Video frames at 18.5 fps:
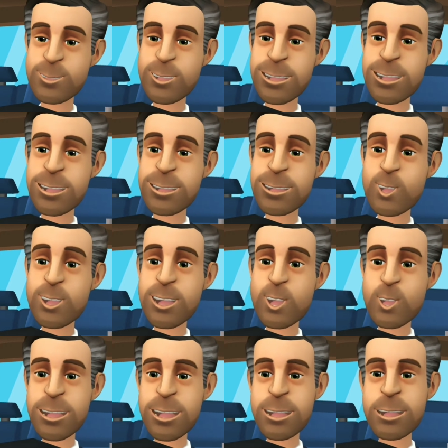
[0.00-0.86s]
unless you
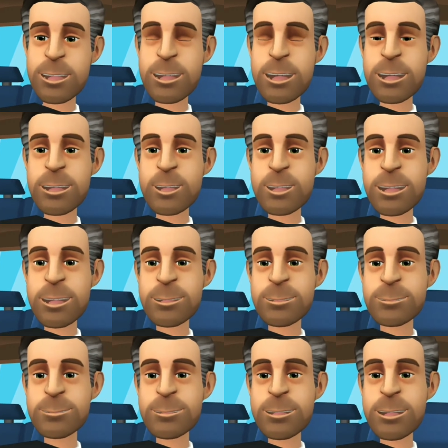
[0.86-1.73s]
are in a real hurry,
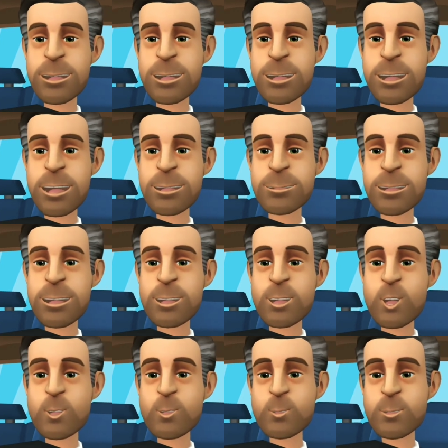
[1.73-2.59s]
this is the
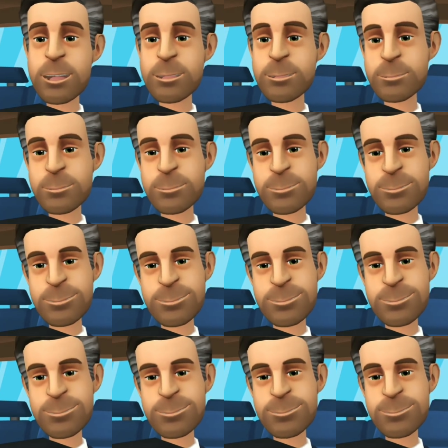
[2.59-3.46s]
better option.
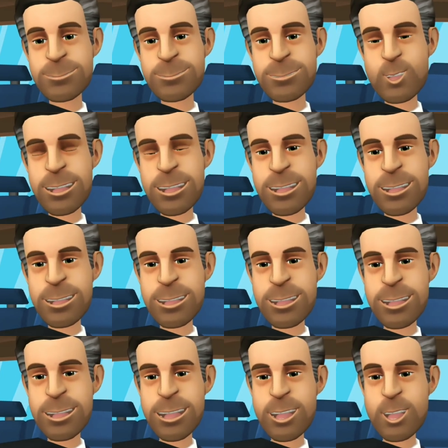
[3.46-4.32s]
When
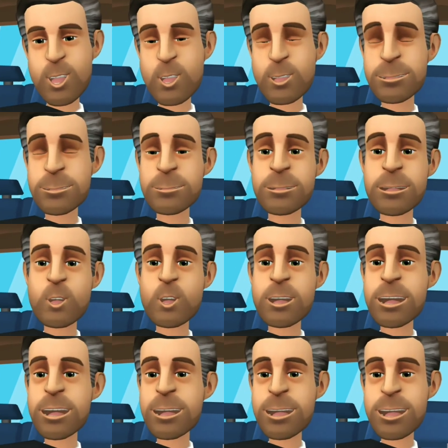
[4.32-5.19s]
checking out, you
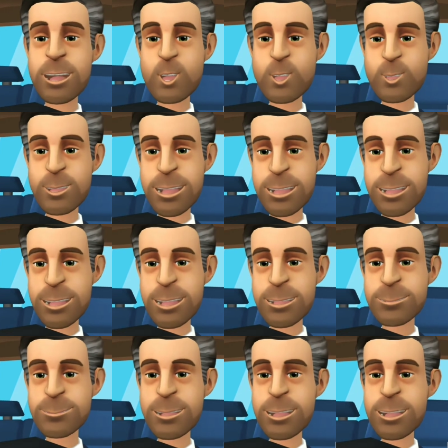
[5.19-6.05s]
will need to select
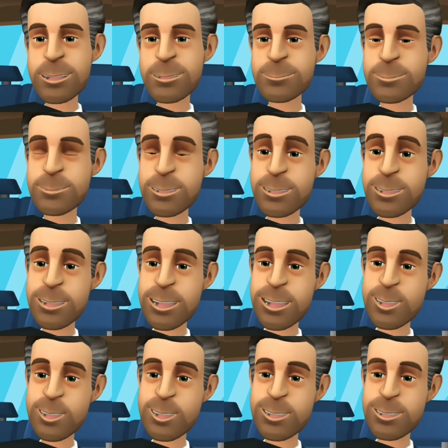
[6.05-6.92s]
a pickup and
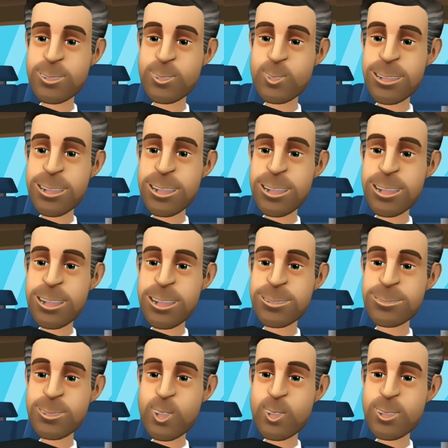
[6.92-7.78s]
return
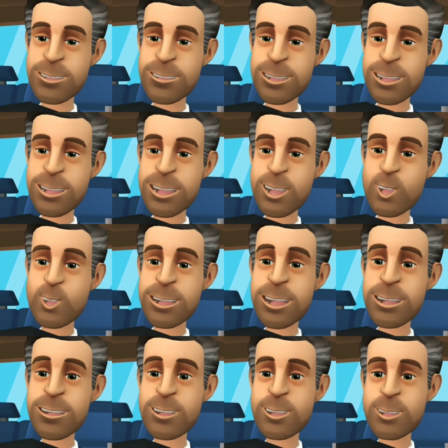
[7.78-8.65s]
location or have the car
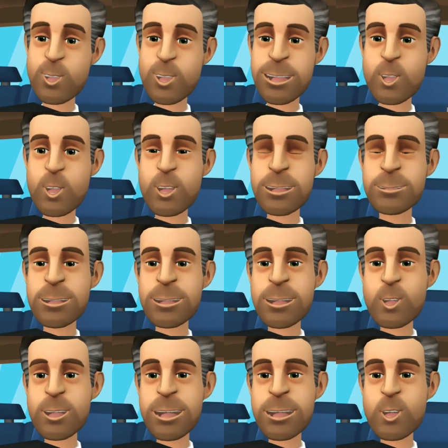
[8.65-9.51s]
delivered to you.
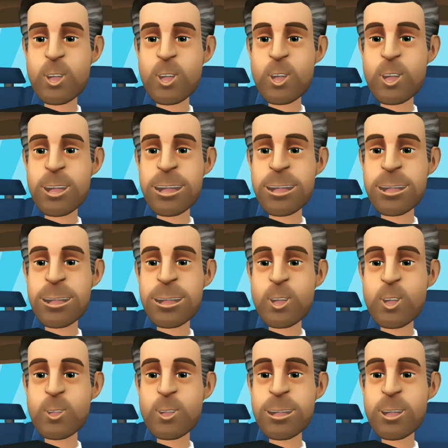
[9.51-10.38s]
This will usually
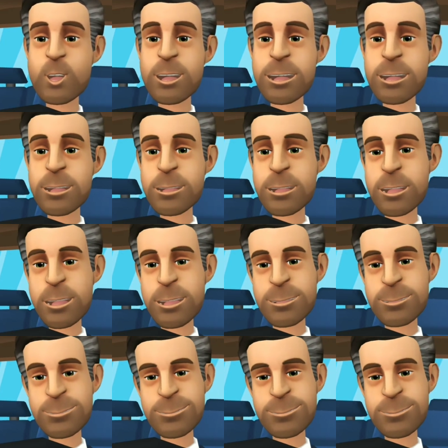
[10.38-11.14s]
cost you extra.